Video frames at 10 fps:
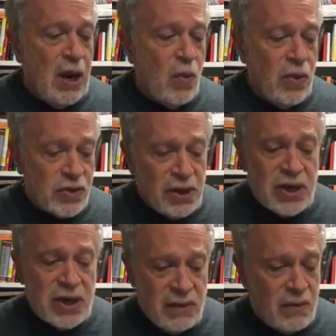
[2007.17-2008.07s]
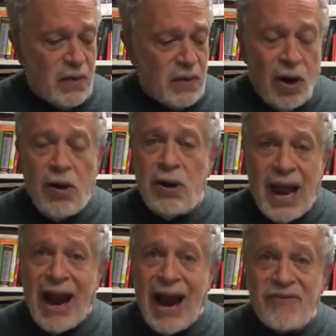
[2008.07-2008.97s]
Well, Sergi, we all
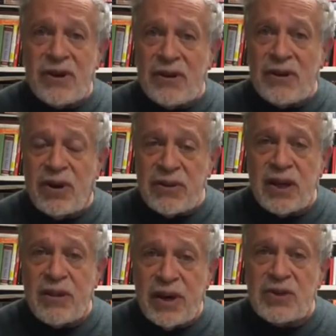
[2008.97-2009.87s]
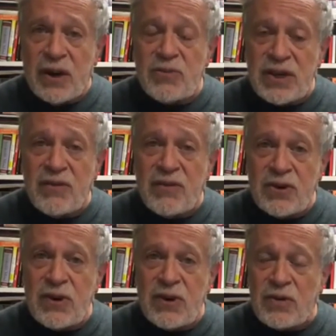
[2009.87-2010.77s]
have to vote in the midterms and
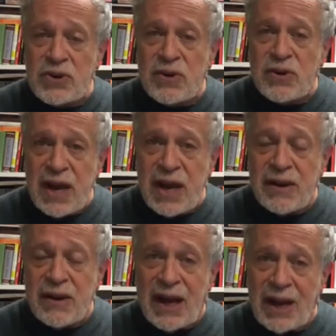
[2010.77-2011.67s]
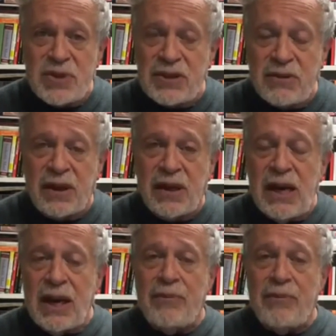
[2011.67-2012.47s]
restore sanity, absolutely.